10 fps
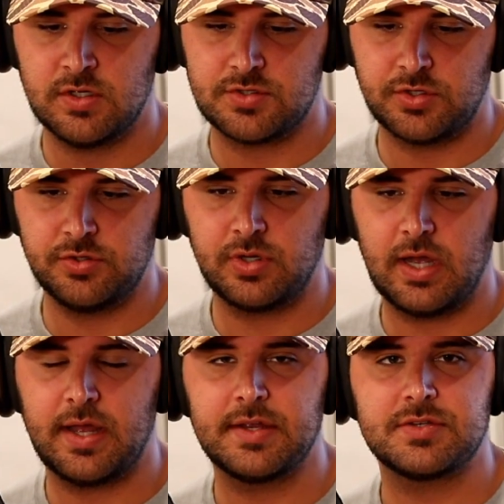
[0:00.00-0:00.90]
So you
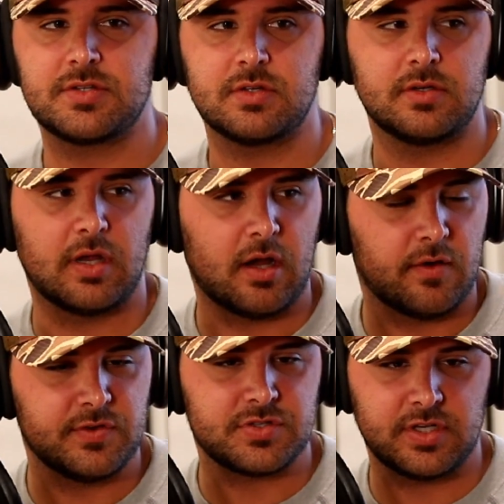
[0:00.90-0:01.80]
guys
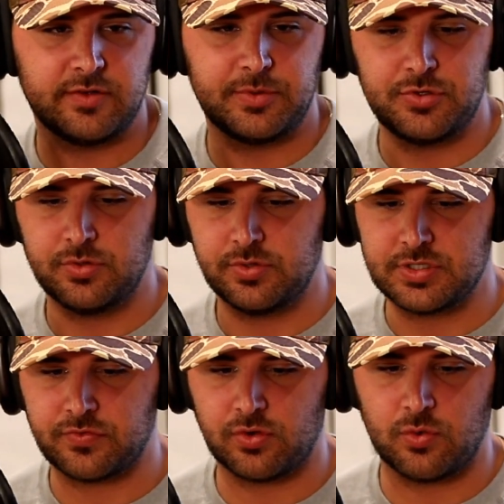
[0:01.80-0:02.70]
obviously have been doing
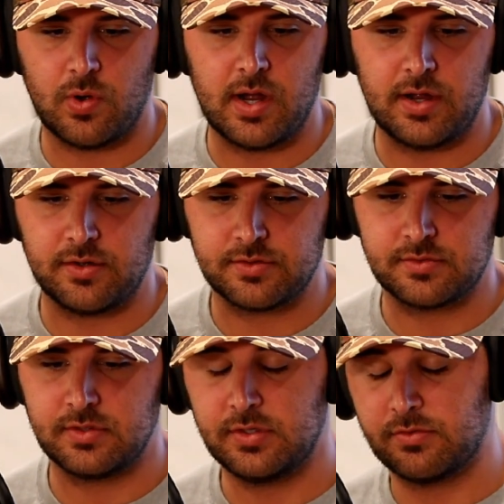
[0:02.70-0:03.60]
this for a while,
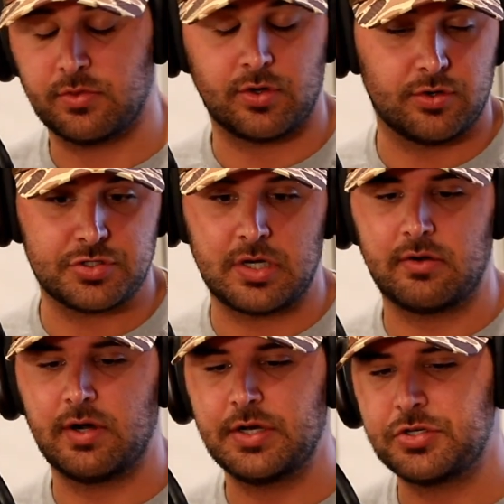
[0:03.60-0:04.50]
third
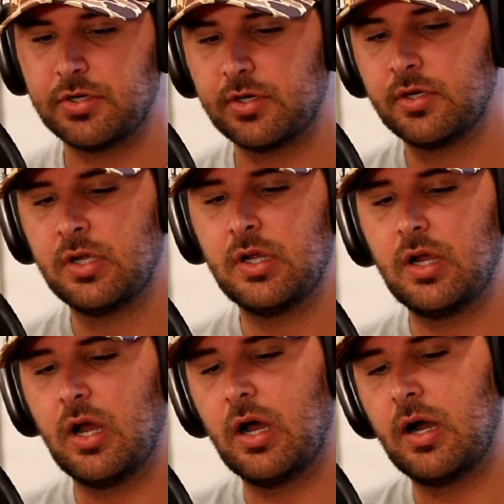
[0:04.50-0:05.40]
generation.
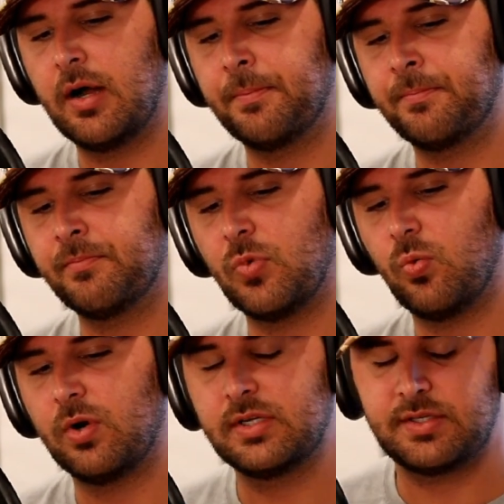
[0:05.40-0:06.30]
How
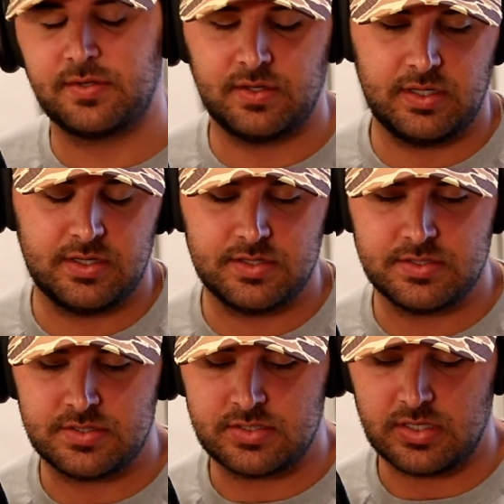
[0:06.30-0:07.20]

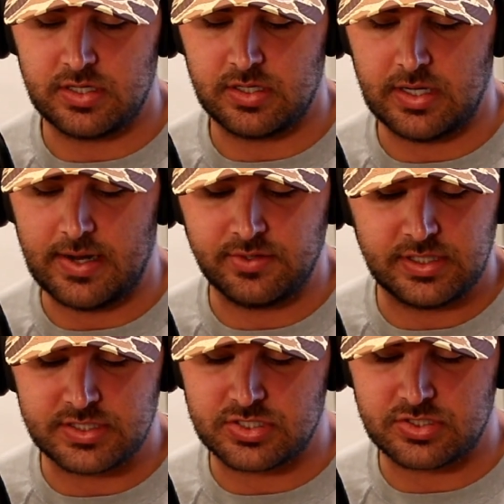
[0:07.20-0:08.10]

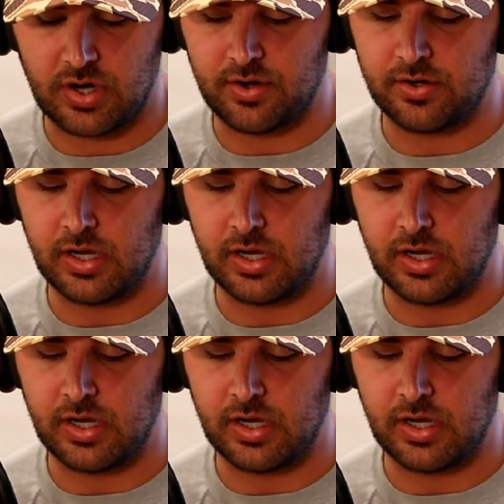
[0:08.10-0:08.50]
did it start?